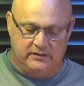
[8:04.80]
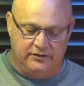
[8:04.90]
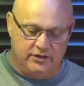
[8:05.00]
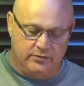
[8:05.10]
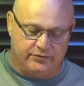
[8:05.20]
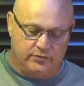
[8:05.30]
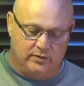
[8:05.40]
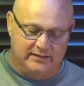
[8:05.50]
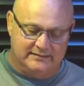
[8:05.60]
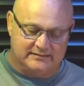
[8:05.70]
I'm going to go with the
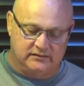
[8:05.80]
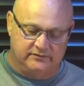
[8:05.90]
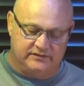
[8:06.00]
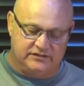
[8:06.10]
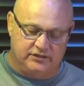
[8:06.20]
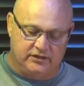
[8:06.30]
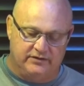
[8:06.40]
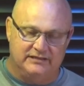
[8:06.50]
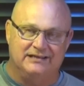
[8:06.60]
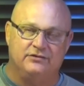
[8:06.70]
1 Silver
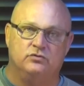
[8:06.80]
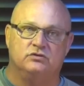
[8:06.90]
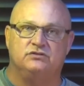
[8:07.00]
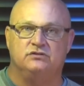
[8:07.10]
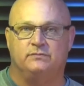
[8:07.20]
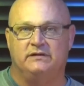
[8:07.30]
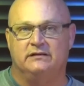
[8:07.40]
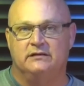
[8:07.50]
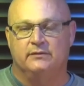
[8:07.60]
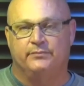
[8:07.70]
Tiara, another horse who's
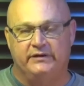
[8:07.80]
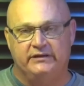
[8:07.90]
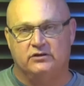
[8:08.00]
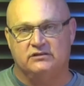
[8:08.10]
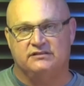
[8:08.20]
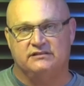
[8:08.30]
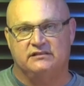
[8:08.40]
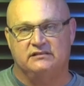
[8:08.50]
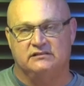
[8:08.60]
been pretty consistent,